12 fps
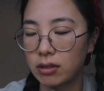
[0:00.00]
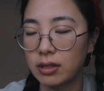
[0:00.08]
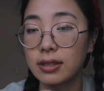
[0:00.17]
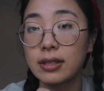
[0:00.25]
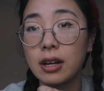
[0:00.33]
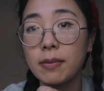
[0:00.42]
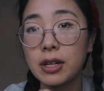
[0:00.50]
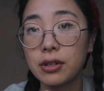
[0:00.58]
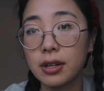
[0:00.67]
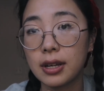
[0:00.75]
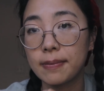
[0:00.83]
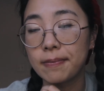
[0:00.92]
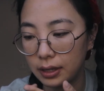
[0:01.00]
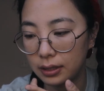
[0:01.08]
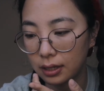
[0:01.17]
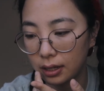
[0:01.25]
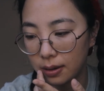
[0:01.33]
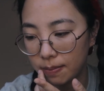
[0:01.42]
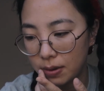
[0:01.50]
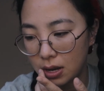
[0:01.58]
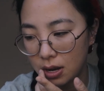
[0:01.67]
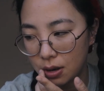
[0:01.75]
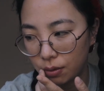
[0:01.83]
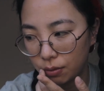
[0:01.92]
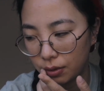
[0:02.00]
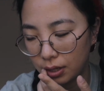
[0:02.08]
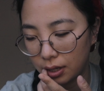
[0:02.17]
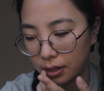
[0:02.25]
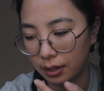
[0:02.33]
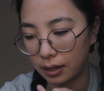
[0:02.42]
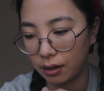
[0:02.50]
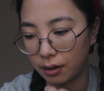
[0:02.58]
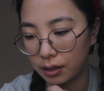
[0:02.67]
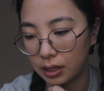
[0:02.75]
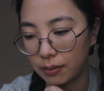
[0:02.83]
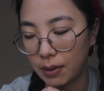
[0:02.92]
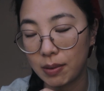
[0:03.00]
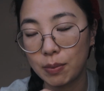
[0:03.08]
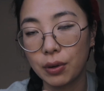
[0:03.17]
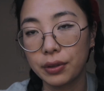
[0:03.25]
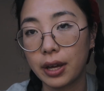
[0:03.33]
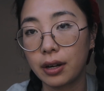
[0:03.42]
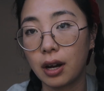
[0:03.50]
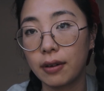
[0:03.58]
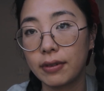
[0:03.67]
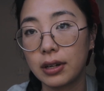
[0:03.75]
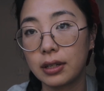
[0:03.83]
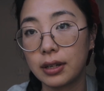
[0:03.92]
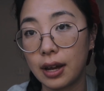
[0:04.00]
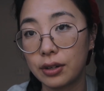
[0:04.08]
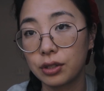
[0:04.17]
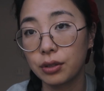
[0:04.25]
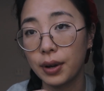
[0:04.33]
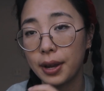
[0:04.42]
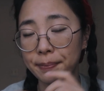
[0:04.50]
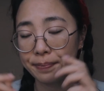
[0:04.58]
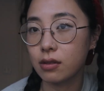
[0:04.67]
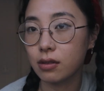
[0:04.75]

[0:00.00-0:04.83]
That'll be tricky. It's going to be weird and hard to maybe pull that off in a natural way.